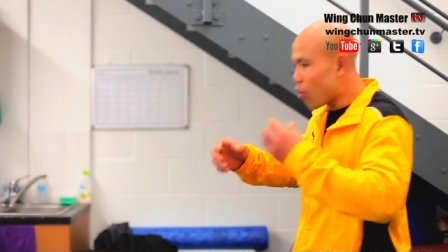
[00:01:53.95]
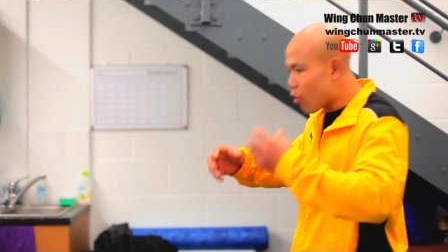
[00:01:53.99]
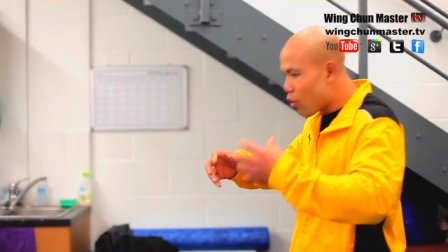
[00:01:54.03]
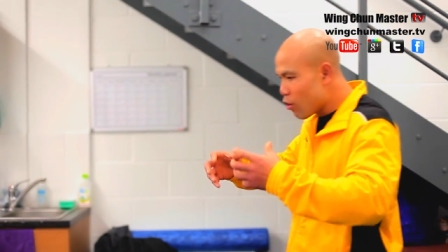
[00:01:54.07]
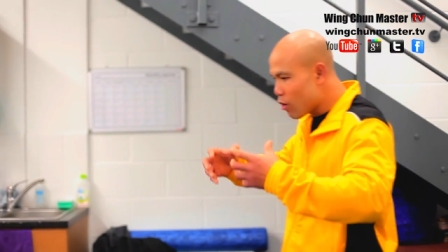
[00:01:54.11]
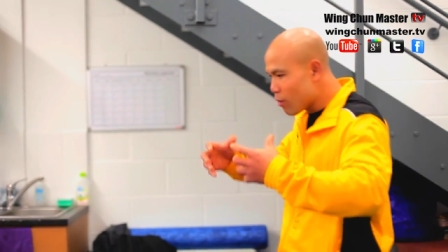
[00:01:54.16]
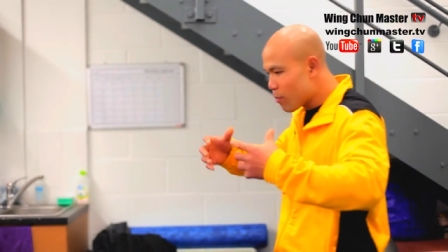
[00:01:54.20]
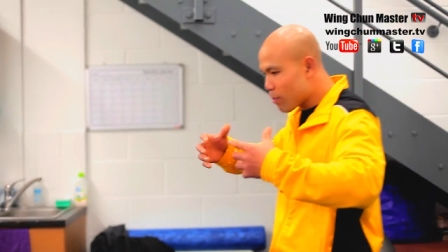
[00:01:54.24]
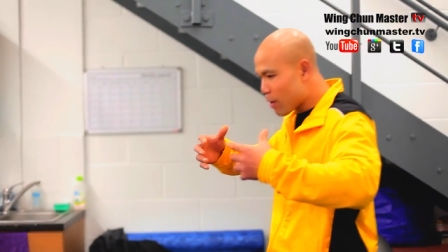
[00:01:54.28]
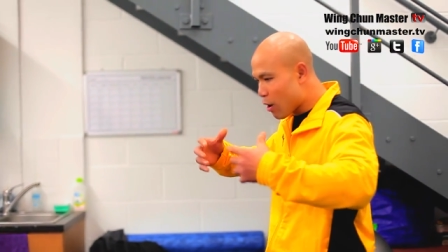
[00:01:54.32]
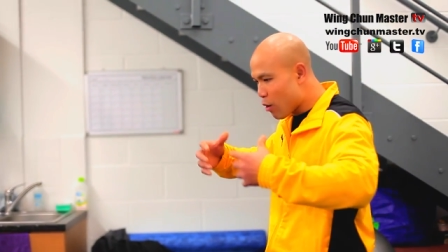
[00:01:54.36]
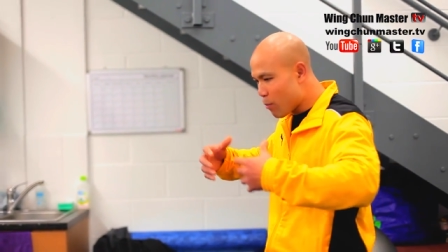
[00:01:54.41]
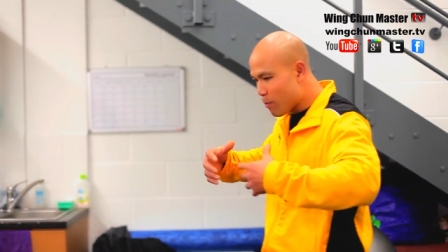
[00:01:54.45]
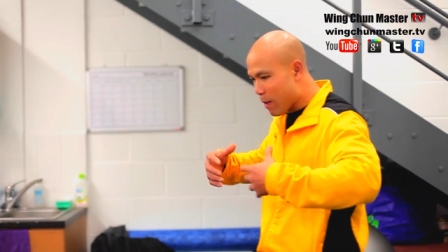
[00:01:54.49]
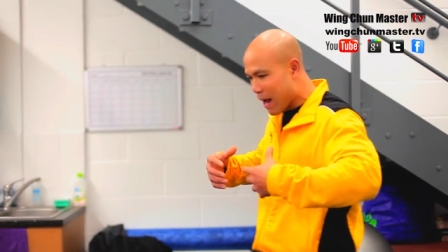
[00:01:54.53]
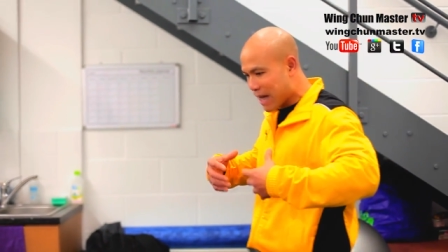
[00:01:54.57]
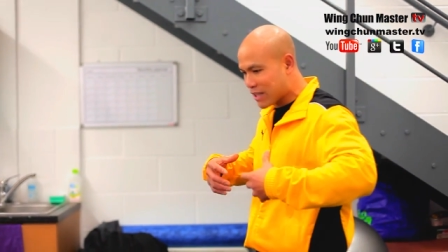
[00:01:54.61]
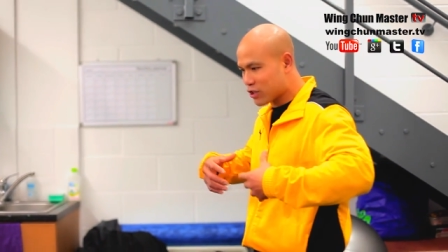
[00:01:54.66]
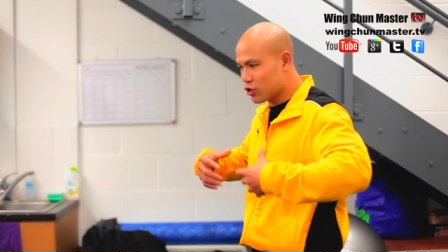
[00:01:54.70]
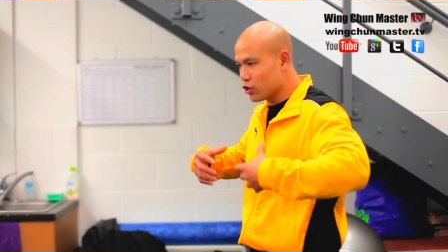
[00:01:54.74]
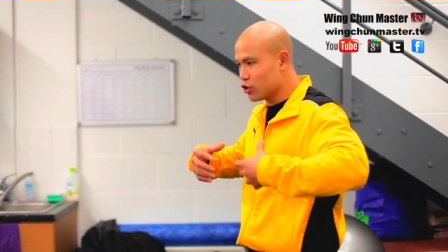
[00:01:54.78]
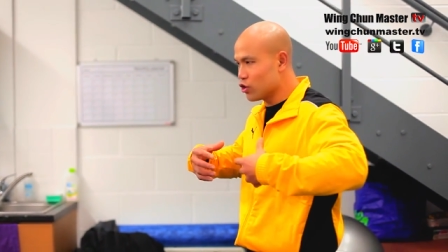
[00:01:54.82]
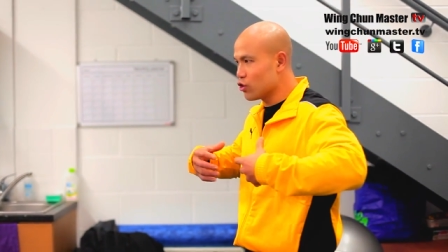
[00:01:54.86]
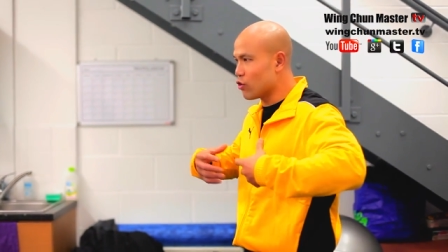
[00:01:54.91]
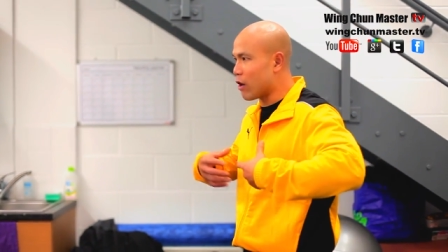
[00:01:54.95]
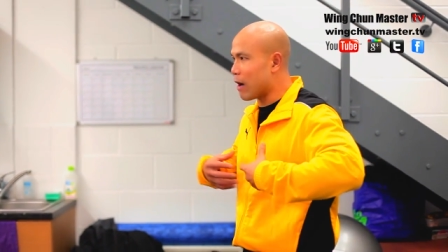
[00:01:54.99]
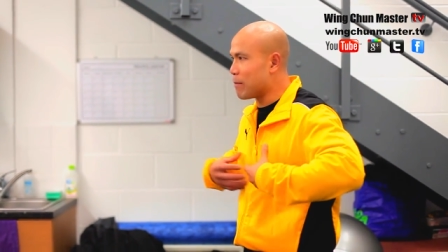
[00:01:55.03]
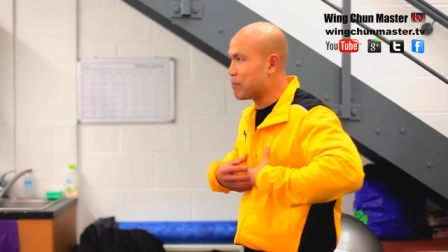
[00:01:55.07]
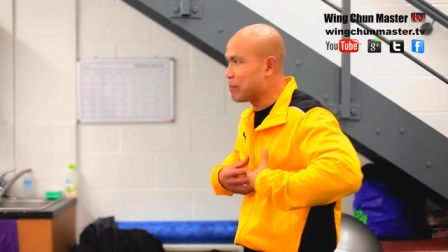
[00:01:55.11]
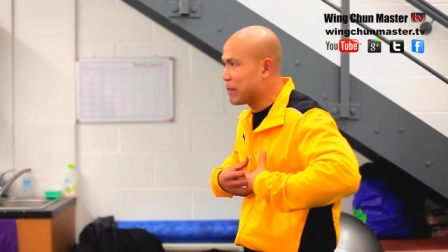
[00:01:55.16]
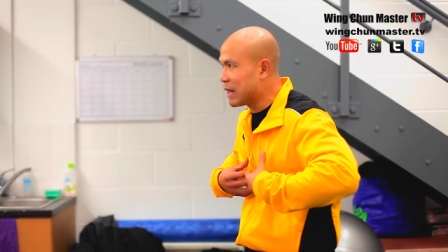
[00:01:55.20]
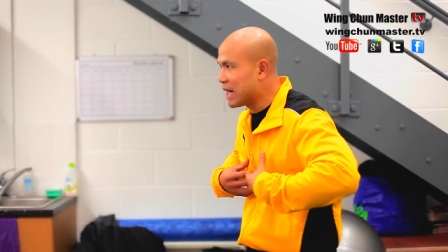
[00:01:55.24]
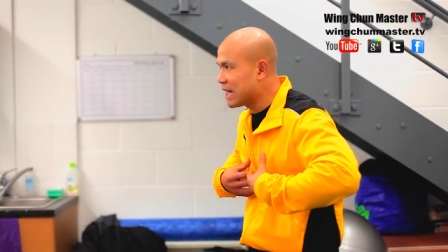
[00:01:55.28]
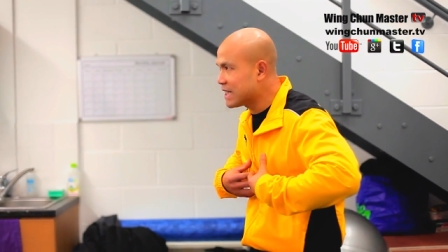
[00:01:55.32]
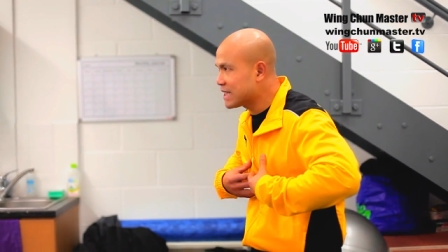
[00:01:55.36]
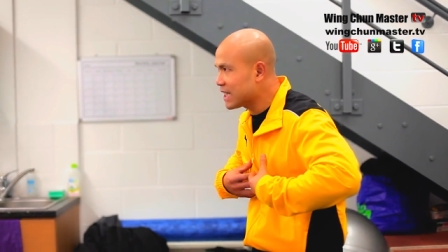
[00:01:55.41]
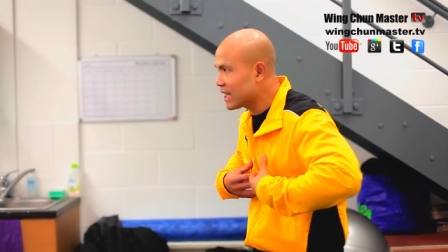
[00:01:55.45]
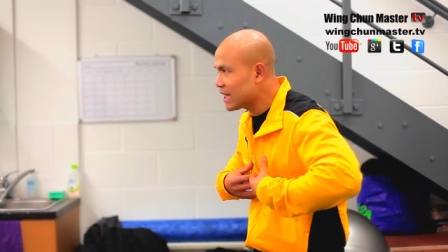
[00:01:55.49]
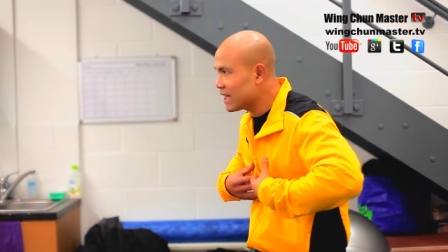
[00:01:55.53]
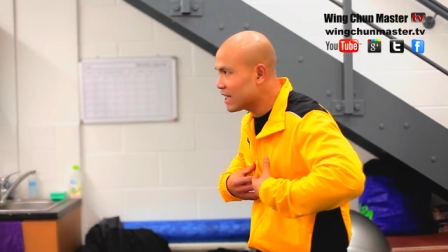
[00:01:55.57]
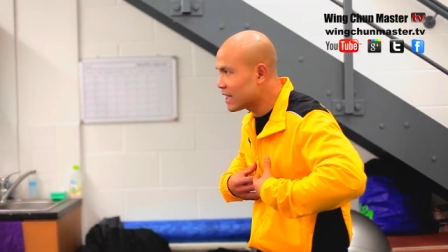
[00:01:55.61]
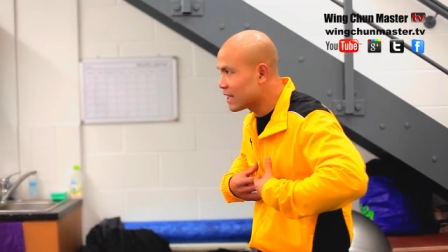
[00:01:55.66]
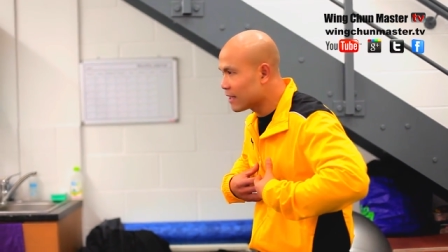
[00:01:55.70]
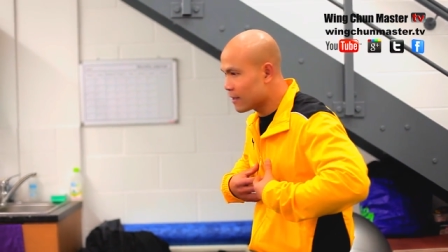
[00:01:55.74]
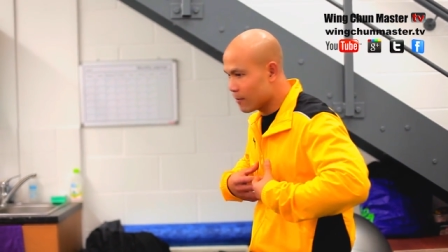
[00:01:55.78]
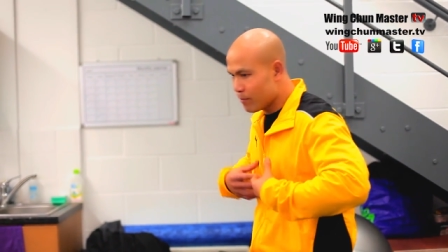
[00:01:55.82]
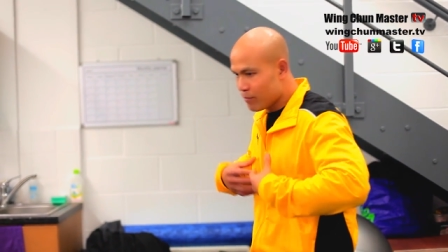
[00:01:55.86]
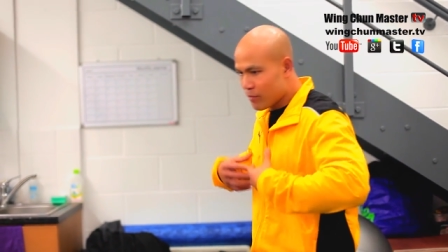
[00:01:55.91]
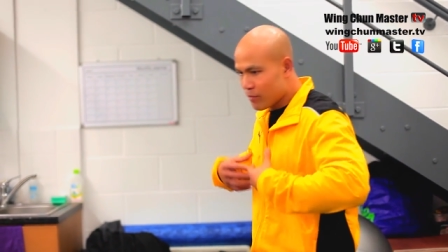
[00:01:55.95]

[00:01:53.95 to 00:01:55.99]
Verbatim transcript: all go back to your ability,